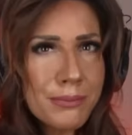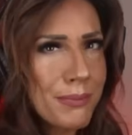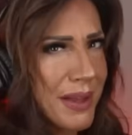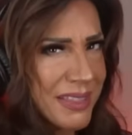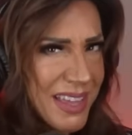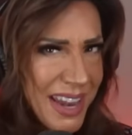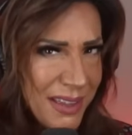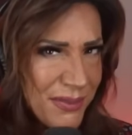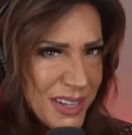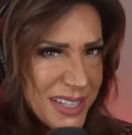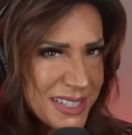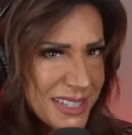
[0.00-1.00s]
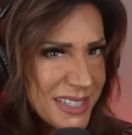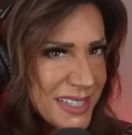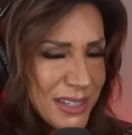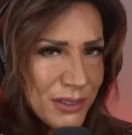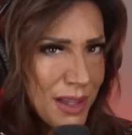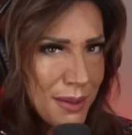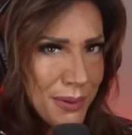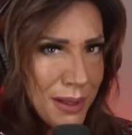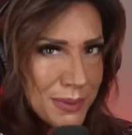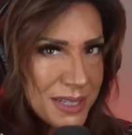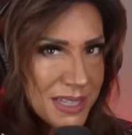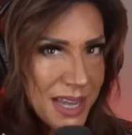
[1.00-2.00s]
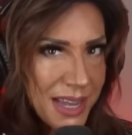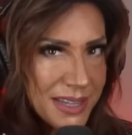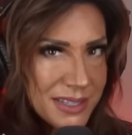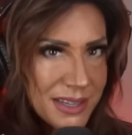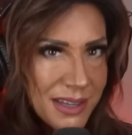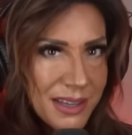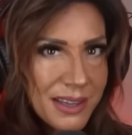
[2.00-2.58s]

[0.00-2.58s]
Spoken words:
but that evidence is still not publicized,